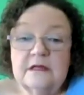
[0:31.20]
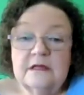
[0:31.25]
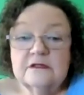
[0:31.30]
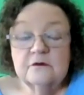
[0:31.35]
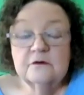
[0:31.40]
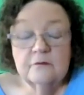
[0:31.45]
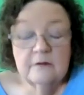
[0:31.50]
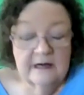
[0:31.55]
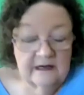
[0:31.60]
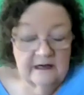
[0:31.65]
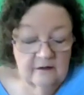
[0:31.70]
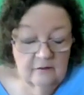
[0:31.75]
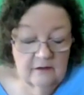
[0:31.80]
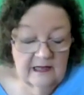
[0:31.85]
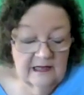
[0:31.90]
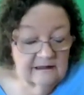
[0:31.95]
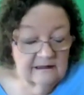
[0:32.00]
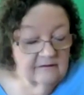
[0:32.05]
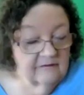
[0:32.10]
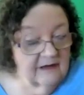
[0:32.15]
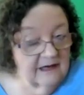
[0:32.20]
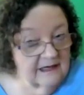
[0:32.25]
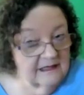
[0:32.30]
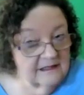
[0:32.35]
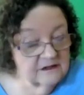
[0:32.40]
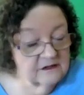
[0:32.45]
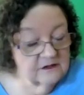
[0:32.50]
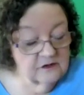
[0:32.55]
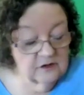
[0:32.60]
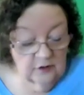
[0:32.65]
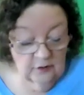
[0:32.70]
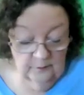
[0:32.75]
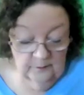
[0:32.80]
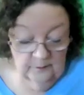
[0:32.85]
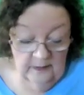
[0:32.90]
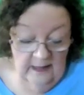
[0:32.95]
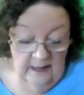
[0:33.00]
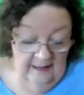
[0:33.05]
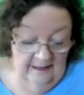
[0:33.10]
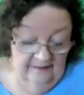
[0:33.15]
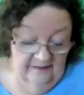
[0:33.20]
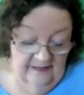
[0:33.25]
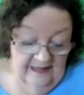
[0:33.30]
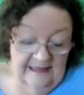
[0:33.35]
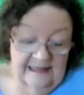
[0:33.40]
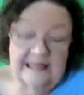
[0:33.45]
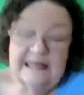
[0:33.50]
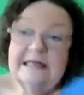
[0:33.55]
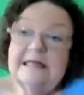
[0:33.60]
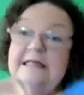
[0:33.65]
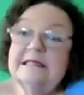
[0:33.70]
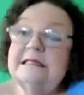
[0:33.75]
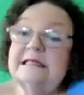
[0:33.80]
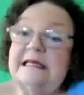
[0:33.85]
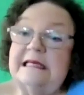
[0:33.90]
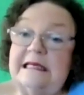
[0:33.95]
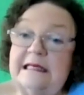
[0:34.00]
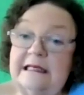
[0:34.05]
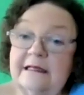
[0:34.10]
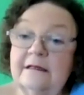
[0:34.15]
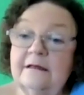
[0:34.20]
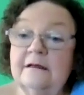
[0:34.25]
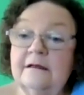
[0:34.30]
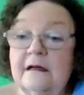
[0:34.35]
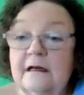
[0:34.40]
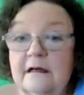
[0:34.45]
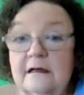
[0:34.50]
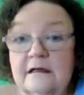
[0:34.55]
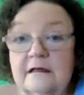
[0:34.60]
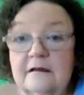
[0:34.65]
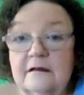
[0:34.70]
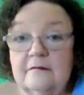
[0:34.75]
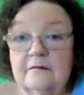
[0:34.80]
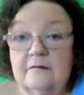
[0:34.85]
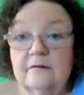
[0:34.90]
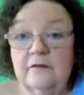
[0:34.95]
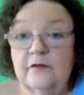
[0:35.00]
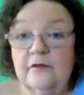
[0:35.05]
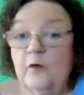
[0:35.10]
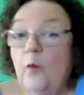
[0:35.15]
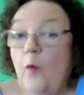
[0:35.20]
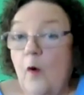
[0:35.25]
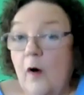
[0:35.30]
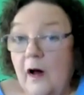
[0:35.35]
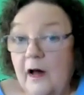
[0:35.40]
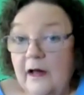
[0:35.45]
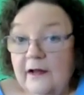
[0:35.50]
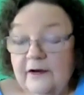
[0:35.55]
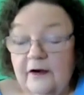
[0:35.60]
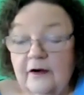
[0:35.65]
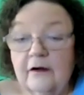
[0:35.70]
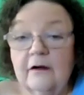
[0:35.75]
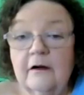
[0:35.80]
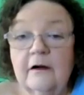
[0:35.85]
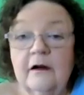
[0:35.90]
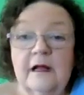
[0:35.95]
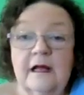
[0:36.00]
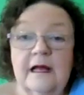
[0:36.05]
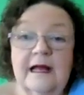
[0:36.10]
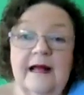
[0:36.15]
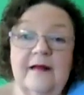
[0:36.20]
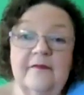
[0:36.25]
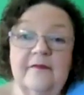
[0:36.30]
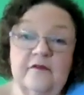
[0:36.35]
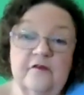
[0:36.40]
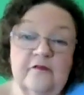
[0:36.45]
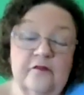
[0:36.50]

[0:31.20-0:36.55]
is a radioactive isotope that is in the water at the